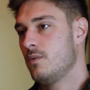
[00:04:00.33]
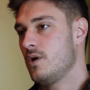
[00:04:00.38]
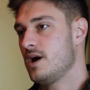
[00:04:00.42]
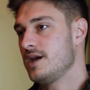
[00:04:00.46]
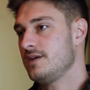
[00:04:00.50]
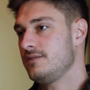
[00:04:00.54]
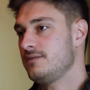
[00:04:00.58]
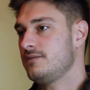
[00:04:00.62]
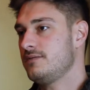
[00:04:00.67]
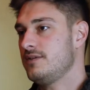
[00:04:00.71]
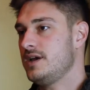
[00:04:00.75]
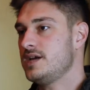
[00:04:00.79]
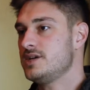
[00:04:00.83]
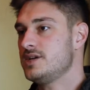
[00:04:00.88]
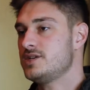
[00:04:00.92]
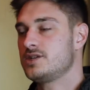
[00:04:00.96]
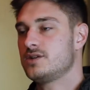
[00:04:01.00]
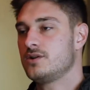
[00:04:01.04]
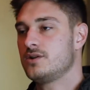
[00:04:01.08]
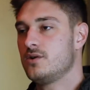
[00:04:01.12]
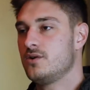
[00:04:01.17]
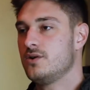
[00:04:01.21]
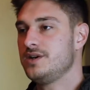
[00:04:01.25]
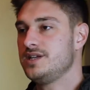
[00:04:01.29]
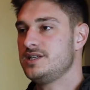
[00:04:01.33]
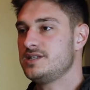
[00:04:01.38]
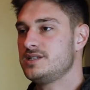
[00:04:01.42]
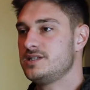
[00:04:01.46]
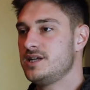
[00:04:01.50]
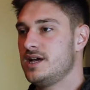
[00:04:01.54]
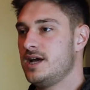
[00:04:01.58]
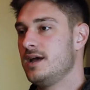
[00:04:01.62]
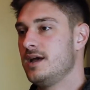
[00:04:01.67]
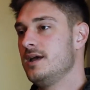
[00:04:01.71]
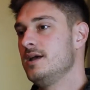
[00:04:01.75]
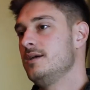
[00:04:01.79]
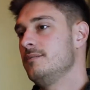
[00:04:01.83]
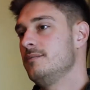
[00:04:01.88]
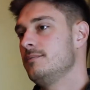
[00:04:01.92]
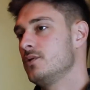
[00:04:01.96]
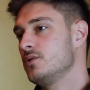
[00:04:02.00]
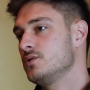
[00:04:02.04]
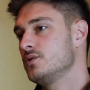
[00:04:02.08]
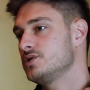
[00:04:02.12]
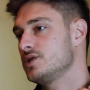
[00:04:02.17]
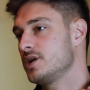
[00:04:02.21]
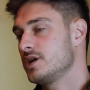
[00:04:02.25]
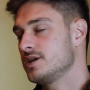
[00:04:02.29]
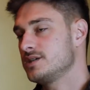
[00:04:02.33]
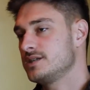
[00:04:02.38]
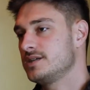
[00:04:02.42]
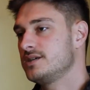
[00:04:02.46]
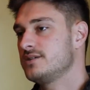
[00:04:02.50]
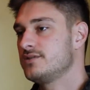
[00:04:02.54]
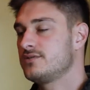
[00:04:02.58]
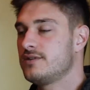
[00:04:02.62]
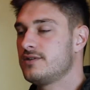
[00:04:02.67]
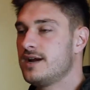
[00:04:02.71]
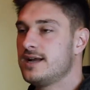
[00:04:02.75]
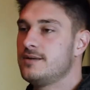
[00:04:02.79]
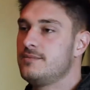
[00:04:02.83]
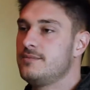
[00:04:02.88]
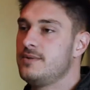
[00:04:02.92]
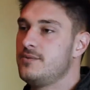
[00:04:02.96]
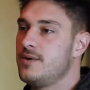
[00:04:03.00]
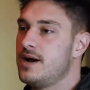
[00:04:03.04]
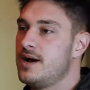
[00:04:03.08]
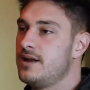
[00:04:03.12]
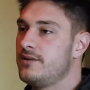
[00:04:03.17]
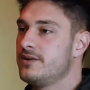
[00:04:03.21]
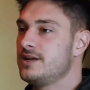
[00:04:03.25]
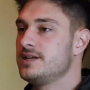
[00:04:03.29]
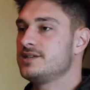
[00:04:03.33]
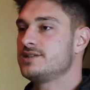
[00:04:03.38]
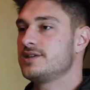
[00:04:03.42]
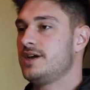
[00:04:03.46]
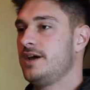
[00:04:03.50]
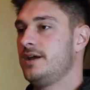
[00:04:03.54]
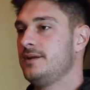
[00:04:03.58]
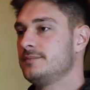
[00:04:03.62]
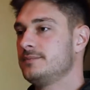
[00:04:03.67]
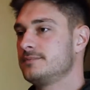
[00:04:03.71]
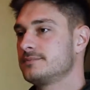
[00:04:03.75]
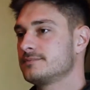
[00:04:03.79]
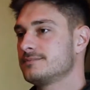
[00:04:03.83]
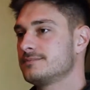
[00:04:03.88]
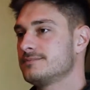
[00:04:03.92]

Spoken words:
white fish, oyster, but also goes incredibly well on its own.